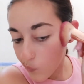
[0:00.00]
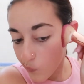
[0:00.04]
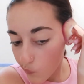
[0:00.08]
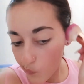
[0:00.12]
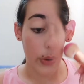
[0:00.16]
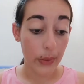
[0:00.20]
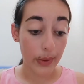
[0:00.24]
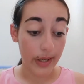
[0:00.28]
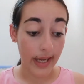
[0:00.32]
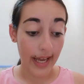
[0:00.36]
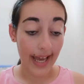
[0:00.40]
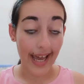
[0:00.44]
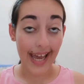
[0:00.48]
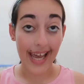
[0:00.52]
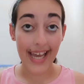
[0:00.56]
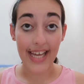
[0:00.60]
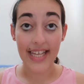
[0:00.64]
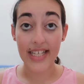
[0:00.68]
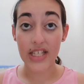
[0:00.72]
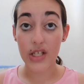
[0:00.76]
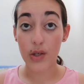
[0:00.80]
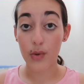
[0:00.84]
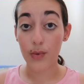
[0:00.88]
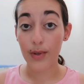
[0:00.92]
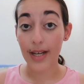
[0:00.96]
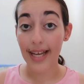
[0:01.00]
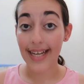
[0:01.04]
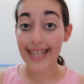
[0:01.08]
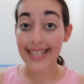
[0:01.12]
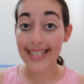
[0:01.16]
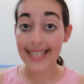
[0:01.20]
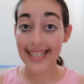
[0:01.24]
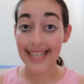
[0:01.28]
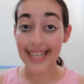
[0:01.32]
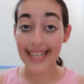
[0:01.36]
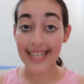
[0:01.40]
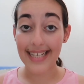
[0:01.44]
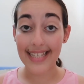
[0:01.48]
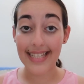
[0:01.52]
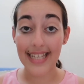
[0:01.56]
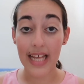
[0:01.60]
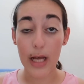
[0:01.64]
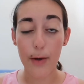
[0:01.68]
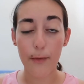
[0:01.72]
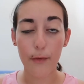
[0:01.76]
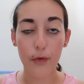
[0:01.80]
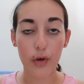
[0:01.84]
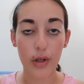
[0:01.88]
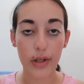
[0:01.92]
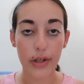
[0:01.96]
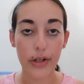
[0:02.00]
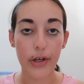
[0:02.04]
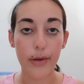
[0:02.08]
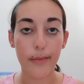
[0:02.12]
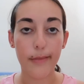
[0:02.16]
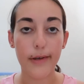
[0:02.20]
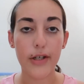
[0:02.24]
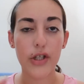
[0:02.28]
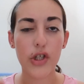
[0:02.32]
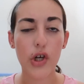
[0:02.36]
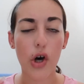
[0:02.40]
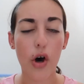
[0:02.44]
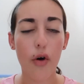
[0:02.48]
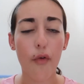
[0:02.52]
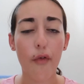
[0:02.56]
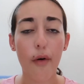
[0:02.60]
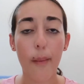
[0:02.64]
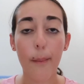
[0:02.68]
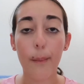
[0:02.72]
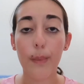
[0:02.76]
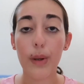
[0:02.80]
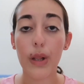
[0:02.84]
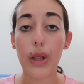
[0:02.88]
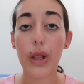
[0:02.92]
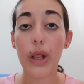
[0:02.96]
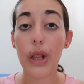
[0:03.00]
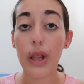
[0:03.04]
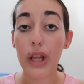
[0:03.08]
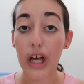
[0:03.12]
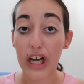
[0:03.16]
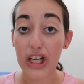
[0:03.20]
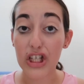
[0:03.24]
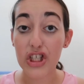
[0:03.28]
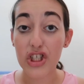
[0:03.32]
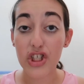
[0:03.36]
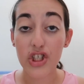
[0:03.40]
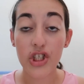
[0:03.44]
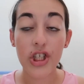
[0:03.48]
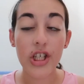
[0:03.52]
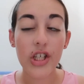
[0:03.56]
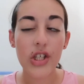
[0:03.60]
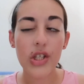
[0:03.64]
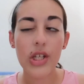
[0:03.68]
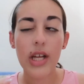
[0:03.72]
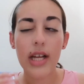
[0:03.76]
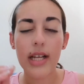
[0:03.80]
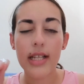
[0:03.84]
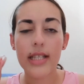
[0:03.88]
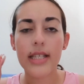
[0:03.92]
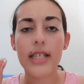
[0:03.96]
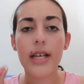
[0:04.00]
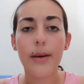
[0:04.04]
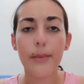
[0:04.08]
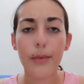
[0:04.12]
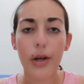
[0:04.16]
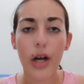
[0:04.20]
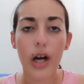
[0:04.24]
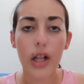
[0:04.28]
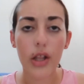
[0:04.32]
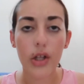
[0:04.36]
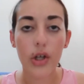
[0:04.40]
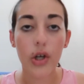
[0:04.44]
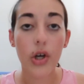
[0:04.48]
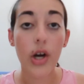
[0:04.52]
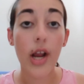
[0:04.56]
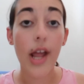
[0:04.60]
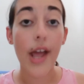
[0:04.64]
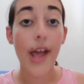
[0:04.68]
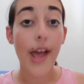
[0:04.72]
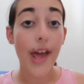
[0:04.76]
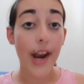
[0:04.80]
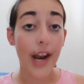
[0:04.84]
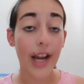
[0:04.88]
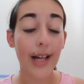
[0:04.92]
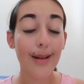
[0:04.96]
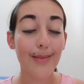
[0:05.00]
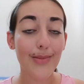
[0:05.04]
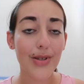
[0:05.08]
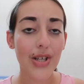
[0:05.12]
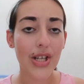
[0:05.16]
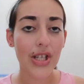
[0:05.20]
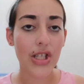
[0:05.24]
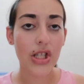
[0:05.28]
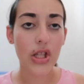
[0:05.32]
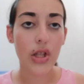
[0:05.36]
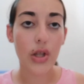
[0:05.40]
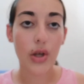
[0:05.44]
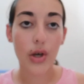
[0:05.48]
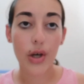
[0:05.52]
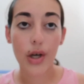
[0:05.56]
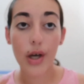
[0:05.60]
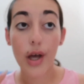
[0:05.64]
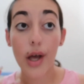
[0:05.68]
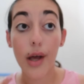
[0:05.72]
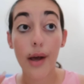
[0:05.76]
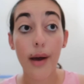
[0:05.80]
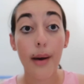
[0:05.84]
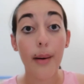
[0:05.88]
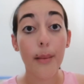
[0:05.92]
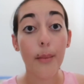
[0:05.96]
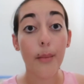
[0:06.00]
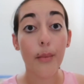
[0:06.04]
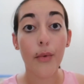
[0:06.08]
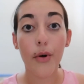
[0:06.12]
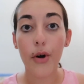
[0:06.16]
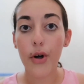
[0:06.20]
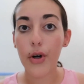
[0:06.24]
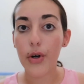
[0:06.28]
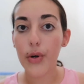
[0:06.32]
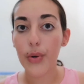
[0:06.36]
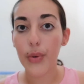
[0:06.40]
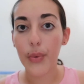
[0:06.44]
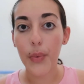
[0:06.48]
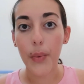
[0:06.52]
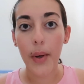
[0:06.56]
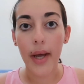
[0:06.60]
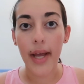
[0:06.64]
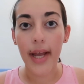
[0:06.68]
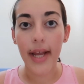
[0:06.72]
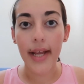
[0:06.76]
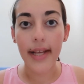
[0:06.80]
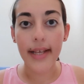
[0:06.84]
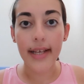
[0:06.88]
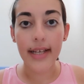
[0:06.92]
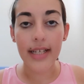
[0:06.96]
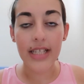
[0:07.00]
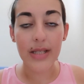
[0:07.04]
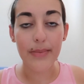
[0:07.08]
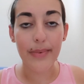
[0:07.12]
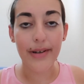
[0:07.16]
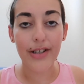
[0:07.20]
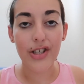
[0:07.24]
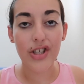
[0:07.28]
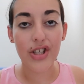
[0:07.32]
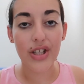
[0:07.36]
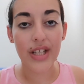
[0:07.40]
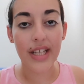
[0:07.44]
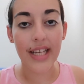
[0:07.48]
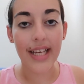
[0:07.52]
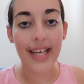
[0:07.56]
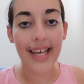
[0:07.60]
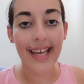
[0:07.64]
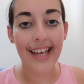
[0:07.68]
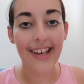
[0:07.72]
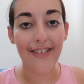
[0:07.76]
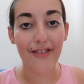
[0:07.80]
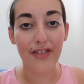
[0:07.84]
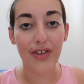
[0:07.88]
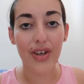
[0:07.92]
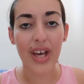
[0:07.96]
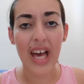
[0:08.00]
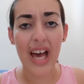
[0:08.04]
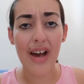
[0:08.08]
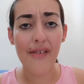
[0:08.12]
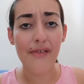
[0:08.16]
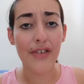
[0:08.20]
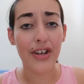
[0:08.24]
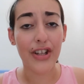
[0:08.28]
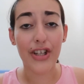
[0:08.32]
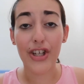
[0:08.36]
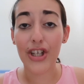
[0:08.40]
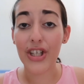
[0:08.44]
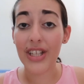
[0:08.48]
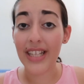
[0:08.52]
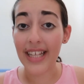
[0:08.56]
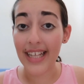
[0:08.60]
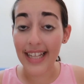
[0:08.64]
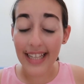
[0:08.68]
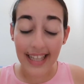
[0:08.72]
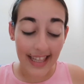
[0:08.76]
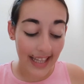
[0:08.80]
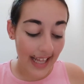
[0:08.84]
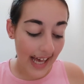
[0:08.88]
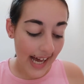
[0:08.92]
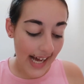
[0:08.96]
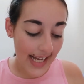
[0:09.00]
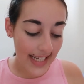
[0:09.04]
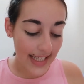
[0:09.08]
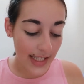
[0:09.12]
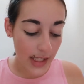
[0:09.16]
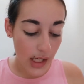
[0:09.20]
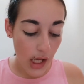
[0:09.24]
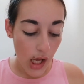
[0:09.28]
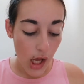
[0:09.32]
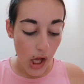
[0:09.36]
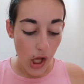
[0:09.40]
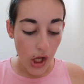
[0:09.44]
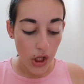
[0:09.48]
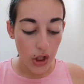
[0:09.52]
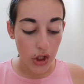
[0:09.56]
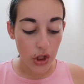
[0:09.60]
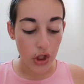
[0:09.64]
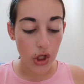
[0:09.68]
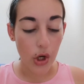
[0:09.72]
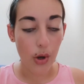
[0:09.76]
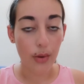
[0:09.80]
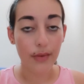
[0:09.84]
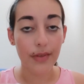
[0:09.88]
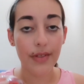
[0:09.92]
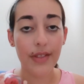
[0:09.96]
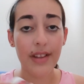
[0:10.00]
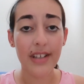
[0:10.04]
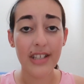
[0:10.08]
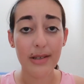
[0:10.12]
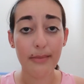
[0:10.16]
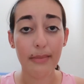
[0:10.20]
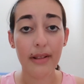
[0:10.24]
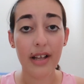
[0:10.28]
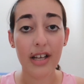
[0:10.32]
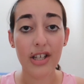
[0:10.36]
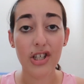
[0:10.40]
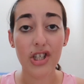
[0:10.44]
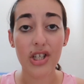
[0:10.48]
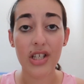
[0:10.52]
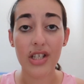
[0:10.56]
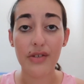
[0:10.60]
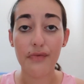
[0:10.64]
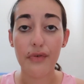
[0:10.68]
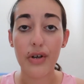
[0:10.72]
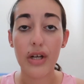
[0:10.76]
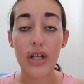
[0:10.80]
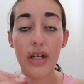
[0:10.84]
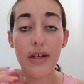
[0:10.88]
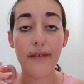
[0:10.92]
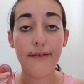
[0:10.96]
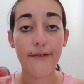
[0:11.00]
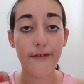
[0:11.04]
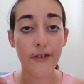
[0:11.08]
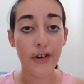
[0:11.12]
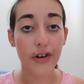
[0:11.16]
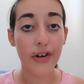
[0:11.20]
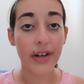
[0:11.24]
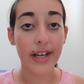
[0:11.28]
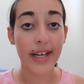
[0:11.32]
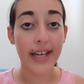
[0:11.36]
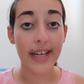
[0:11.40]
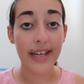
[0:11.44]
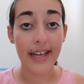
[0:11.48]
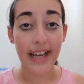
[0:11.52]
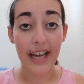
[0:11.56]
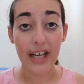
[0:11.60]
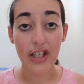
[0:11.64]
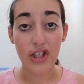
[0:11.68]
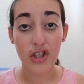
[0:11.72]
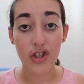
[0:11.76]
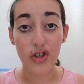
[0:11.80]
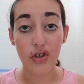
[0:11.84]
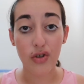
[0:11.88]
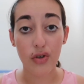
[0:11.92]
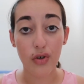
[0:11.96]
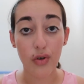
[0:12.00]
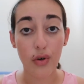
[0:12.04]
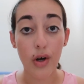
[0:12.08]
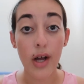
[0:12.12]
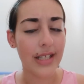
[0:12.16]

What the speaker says: Okay, so next it is time for a little bit of blush, just to add some color. Helps us look more awake, especially if you have an early class. So this blush is very natural.